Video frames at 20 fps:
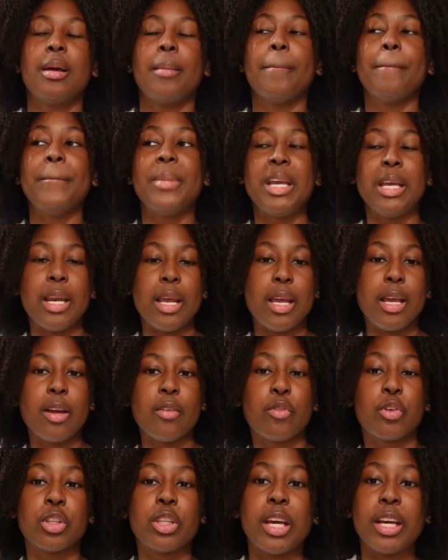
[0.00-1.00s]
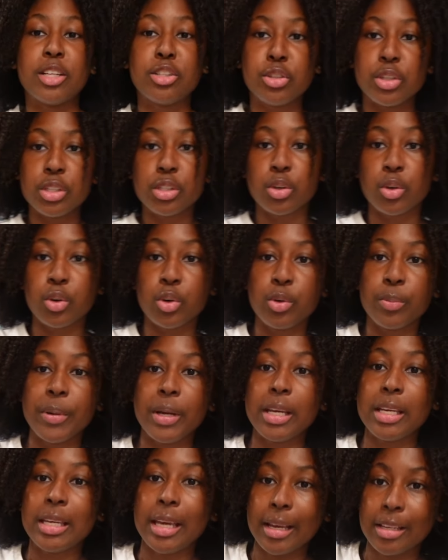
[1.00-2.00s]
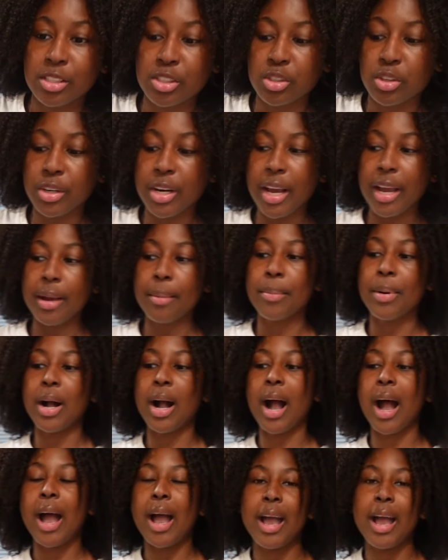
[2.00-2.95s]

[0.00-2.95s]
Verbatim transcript: meeting for the interest group yesterday, but I